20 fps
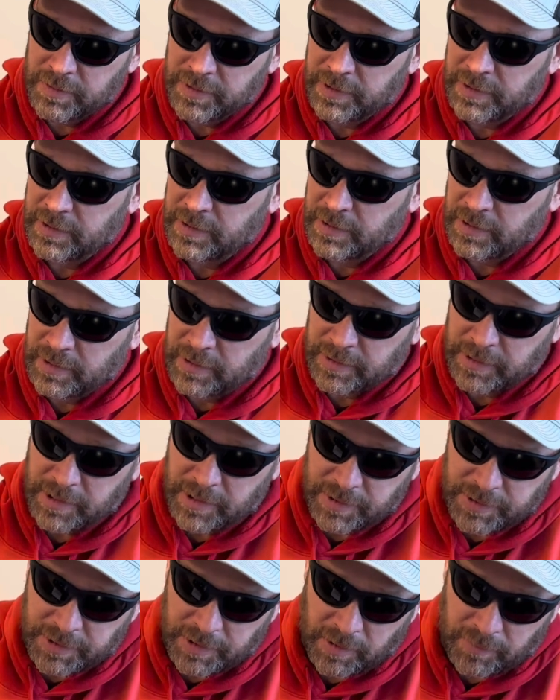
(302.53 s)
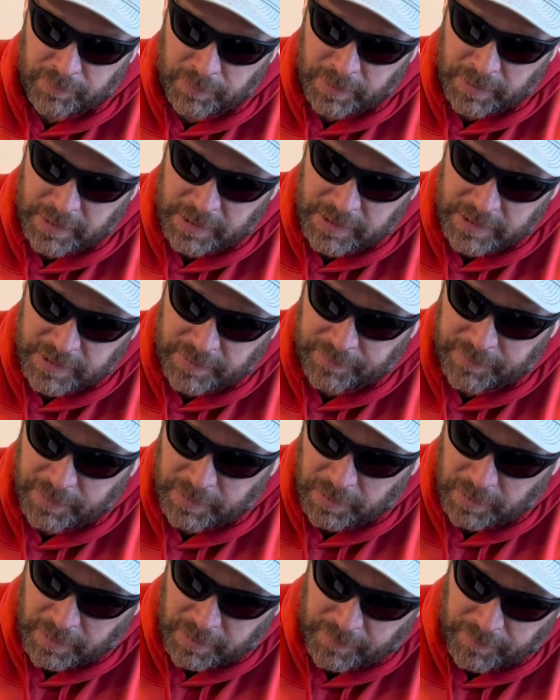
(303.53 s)
and get yourself one of these if you're
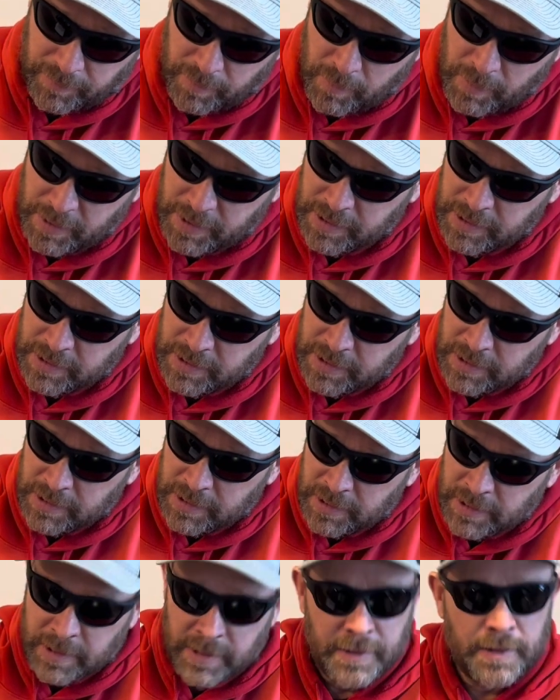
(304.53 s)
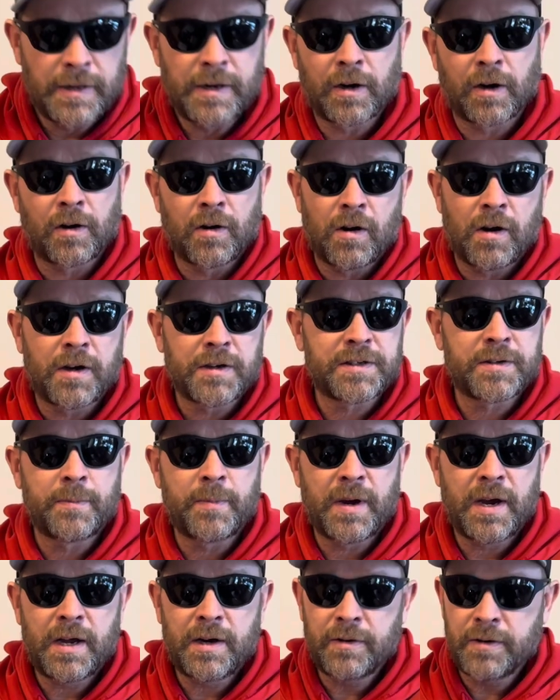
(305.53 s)
looking for one. They are an awesome
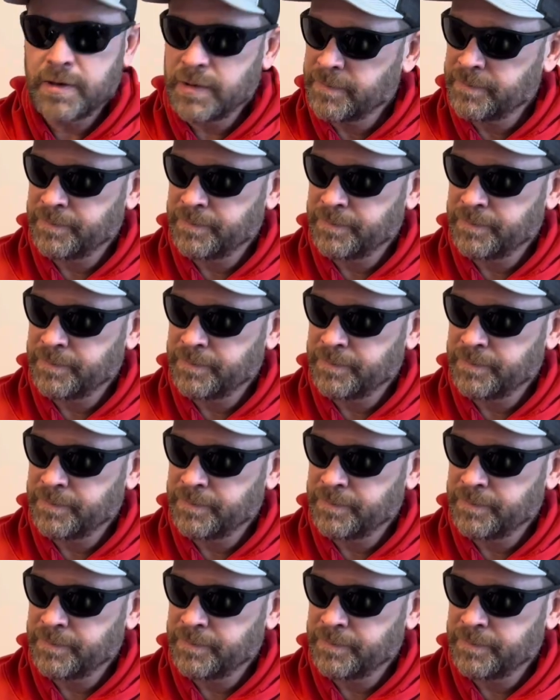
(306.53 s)
battery.